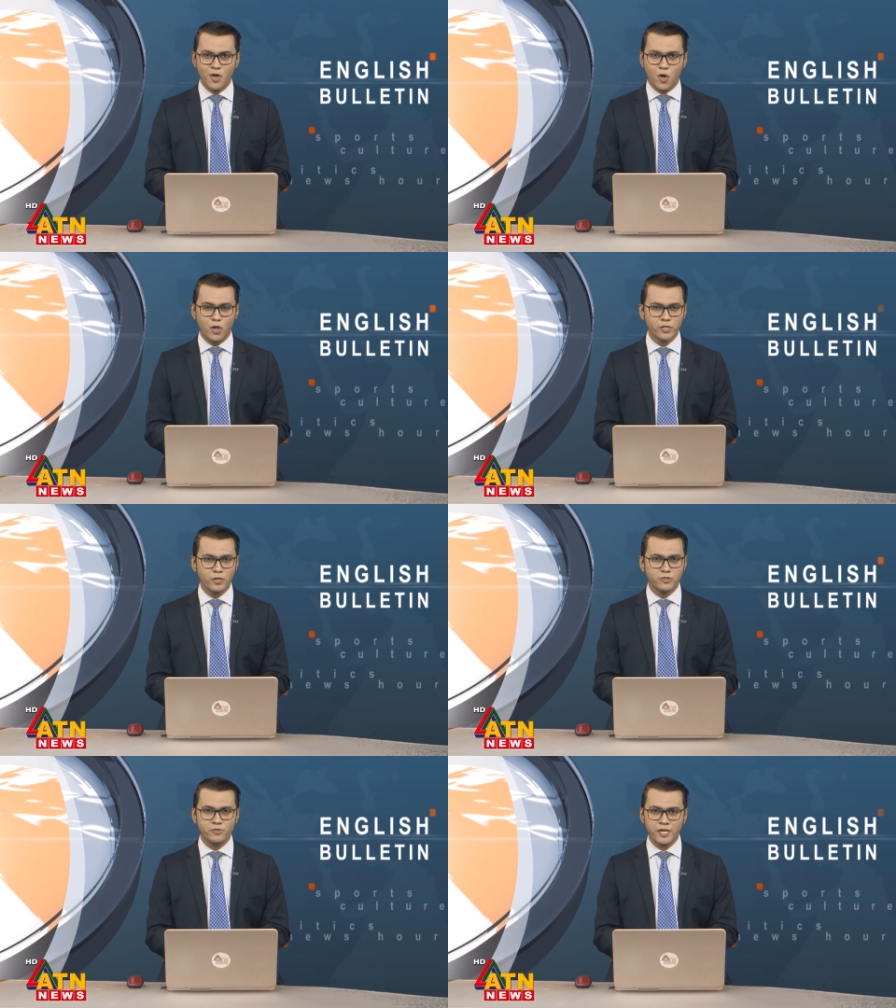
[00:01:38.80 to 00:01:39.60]

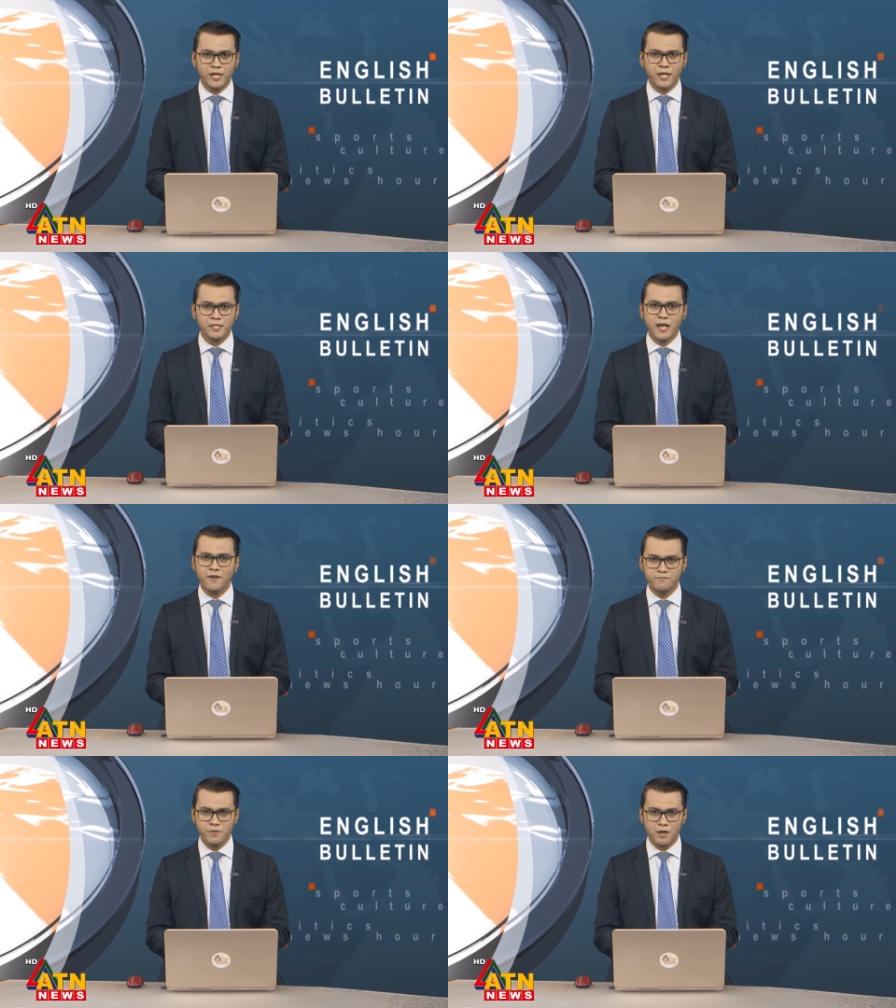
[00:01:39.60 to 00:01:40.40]
Although 3 days
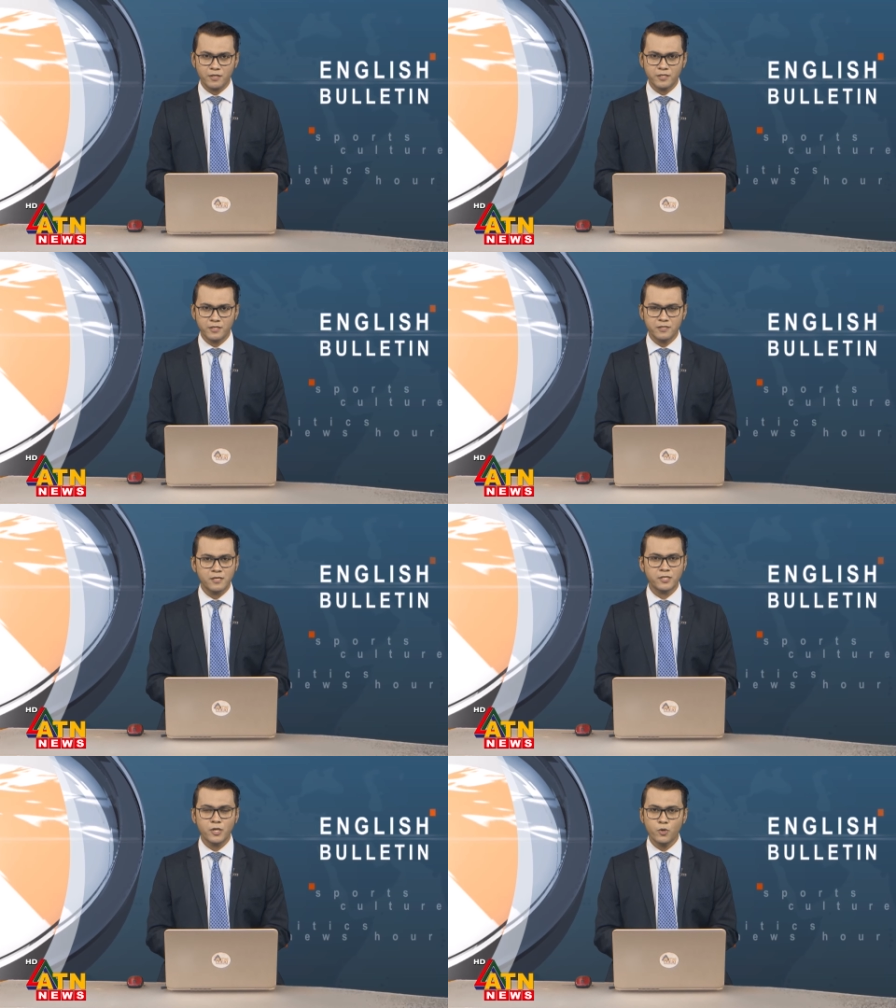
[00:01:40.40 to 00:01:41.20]
have passed, there
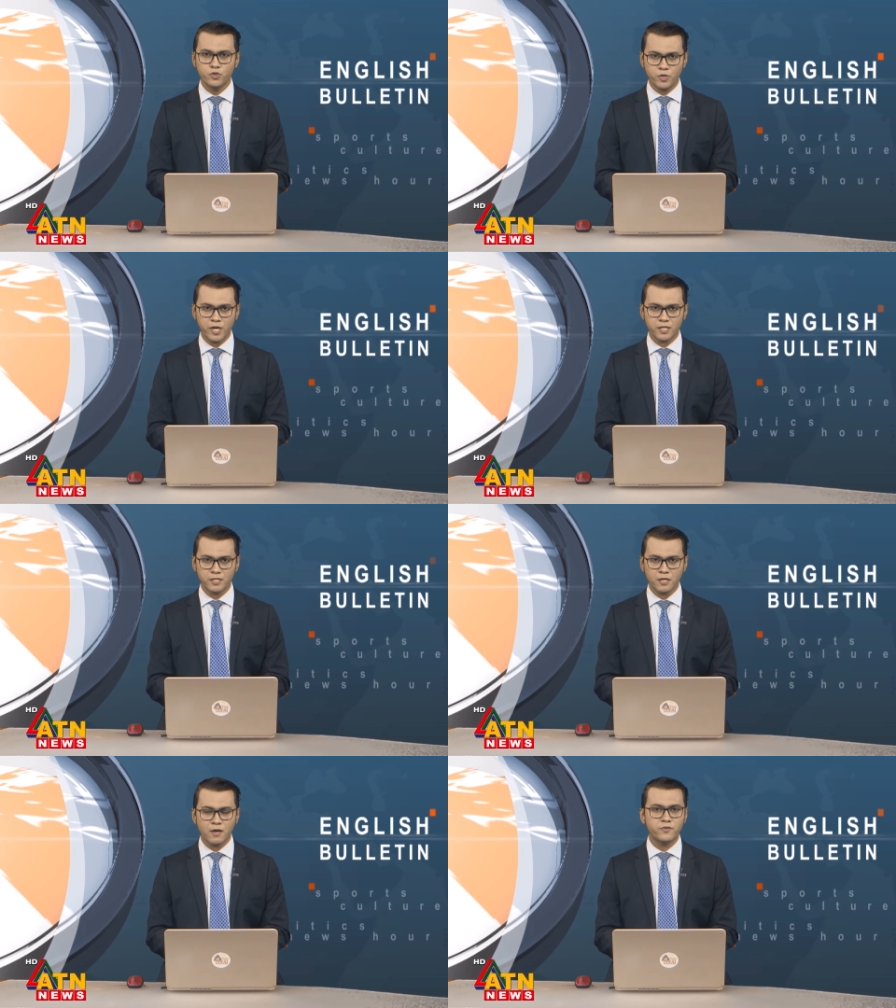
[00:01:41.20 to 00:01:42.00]
is no
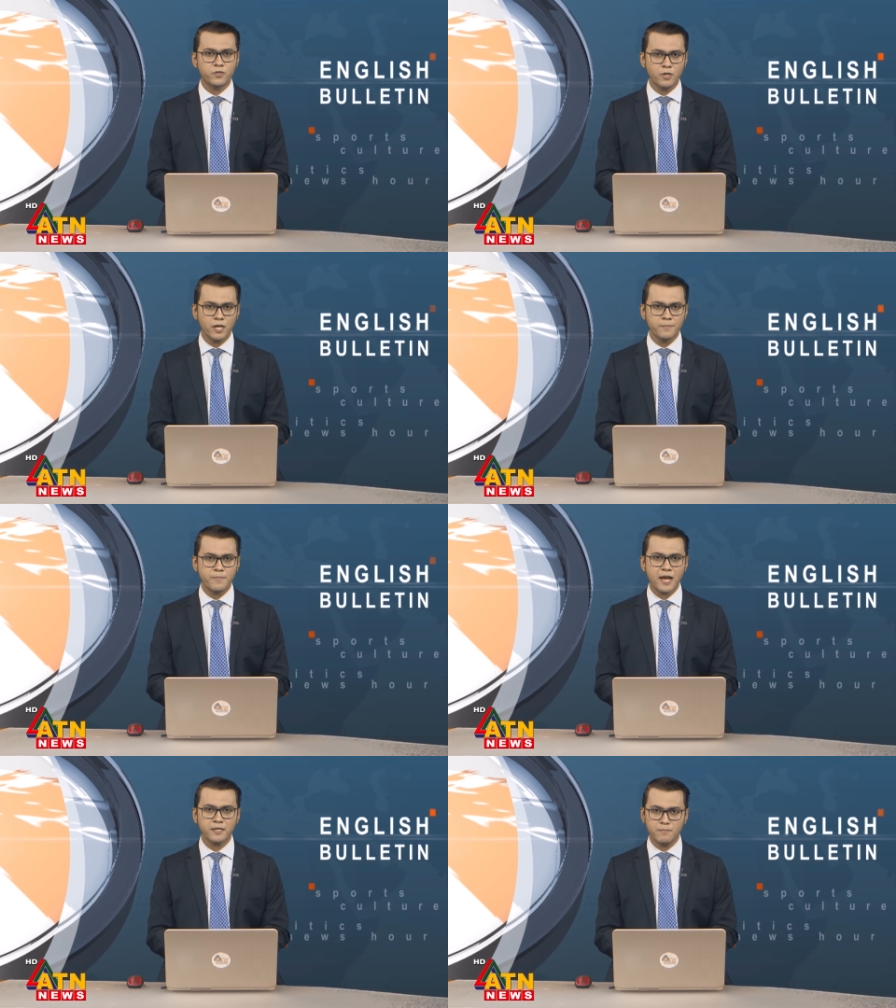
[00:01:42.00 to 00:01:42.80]
trace of Sonali
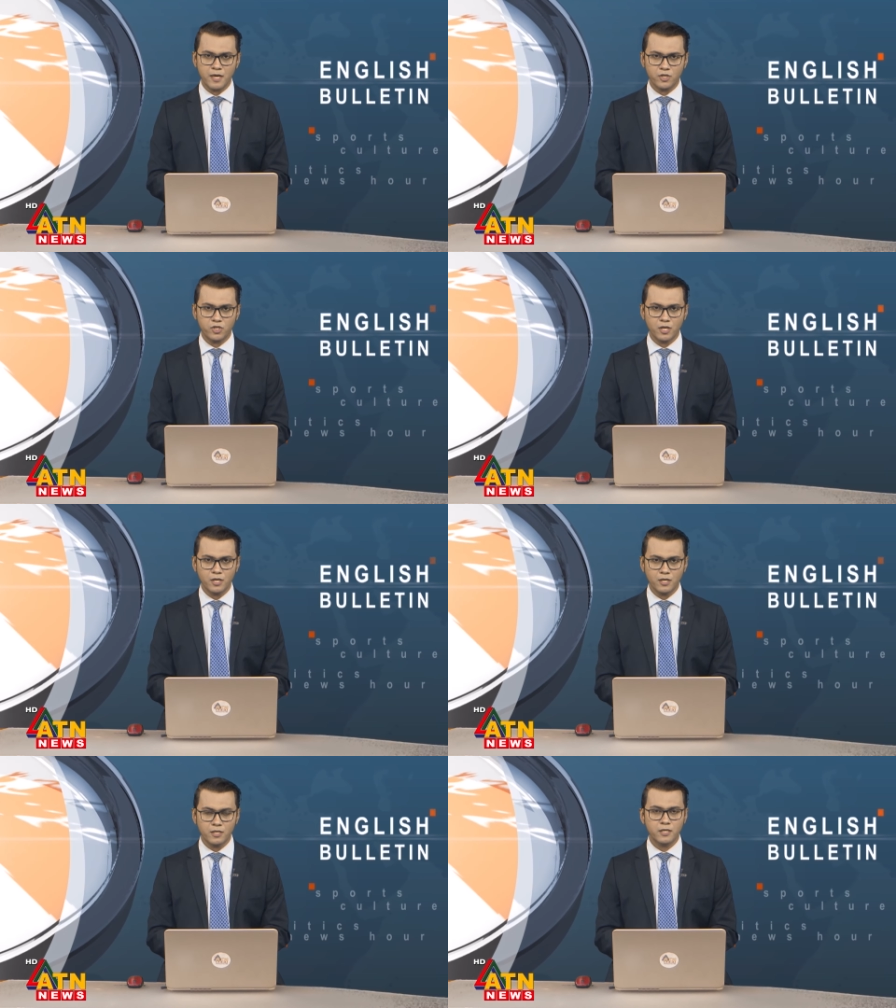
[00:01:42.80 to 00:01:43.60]
Bank manager
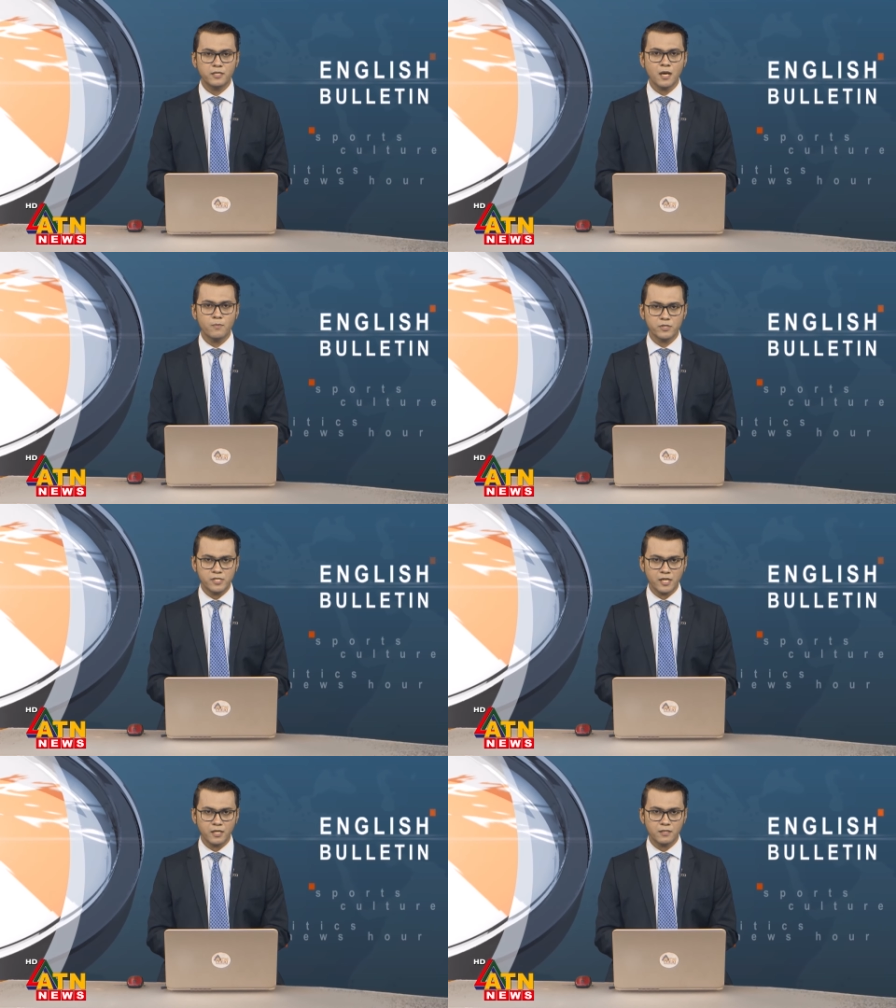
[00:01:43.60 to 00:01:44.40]

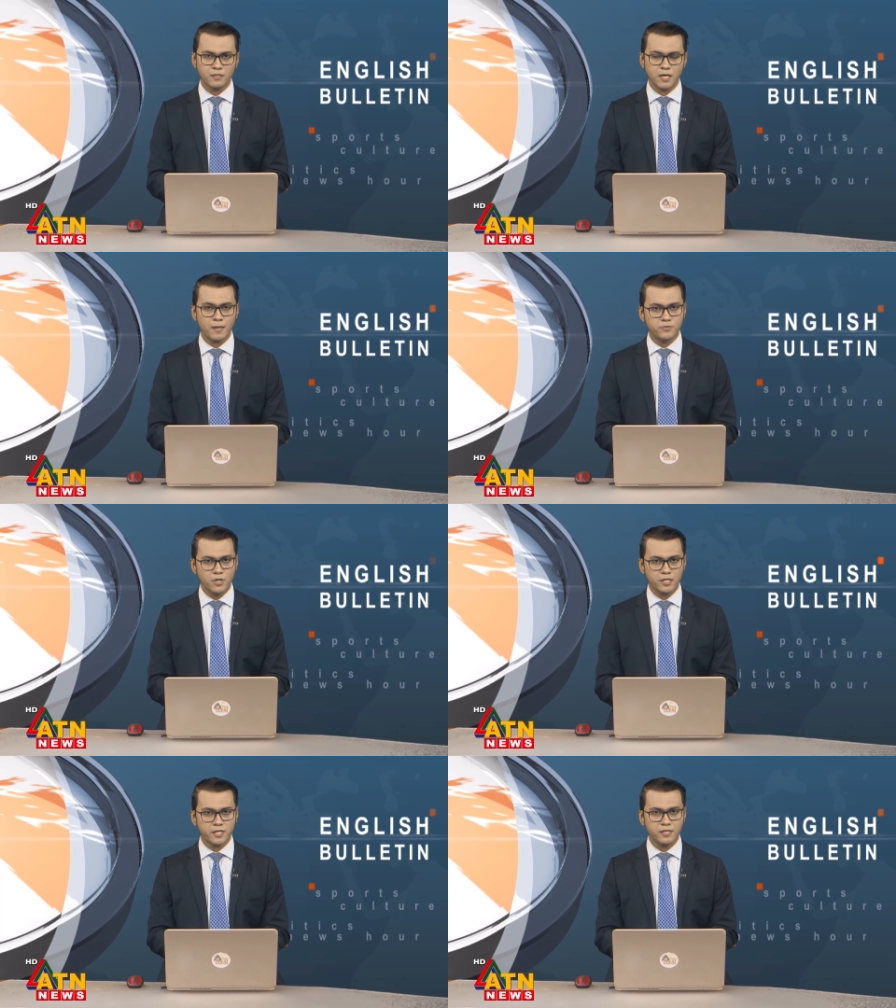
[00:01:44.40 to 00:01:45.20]
Nizamuddin
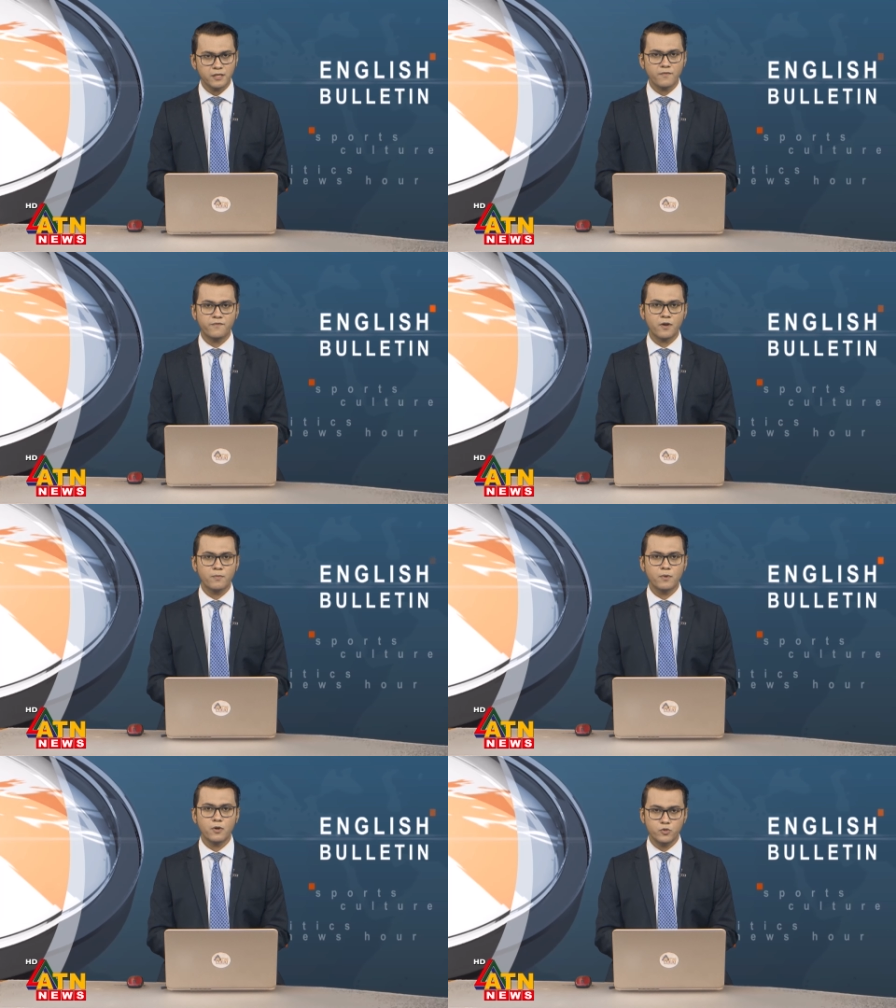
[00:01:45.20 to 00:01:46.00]
abducted
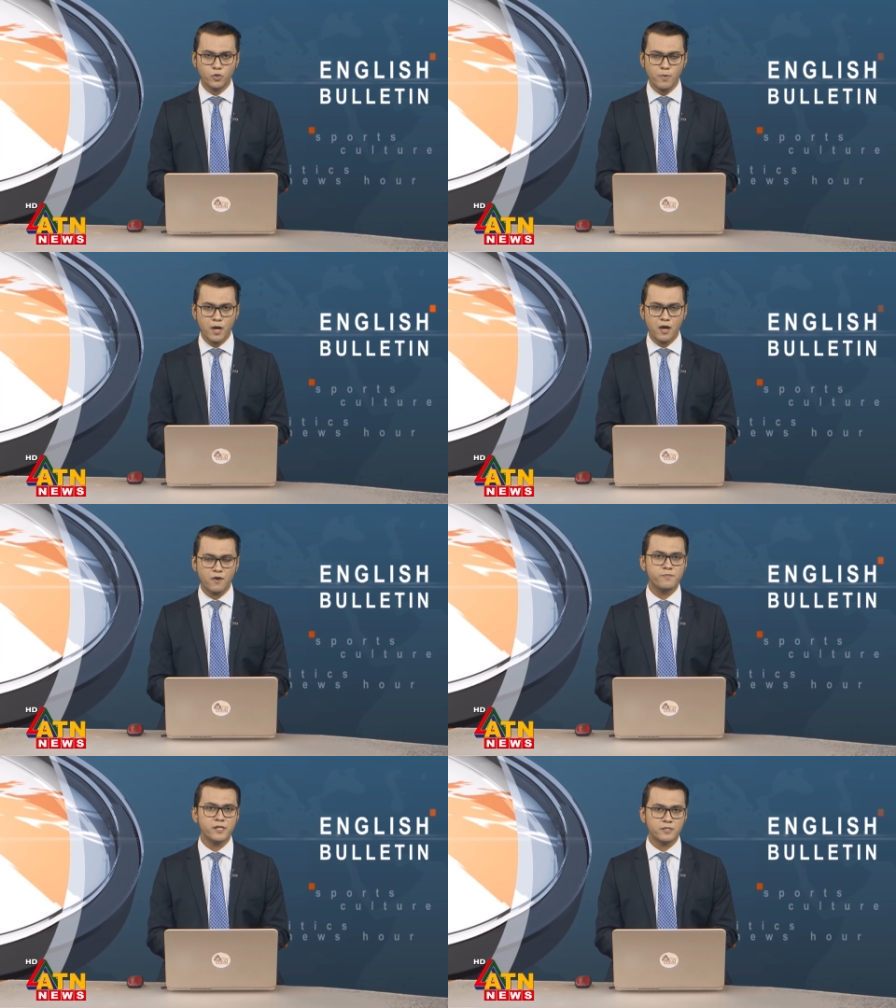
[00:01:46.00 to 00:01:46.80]
from Ruma
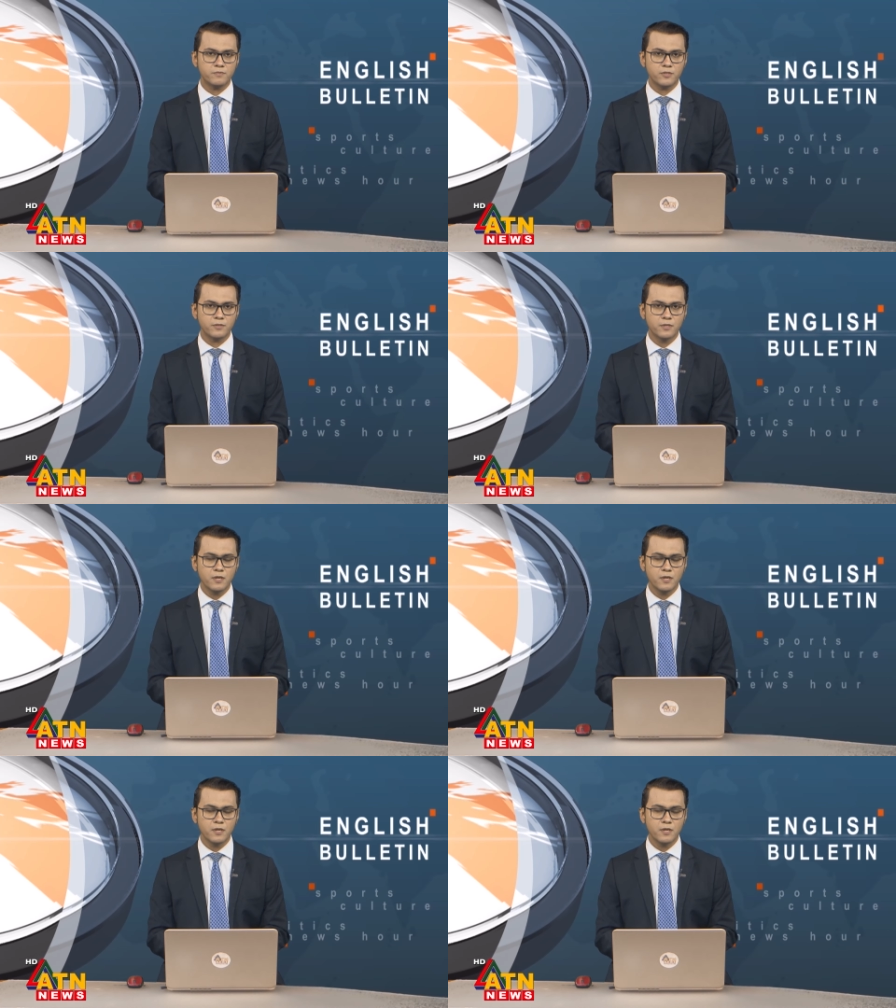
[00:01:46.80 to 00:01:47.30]
of Bandarban.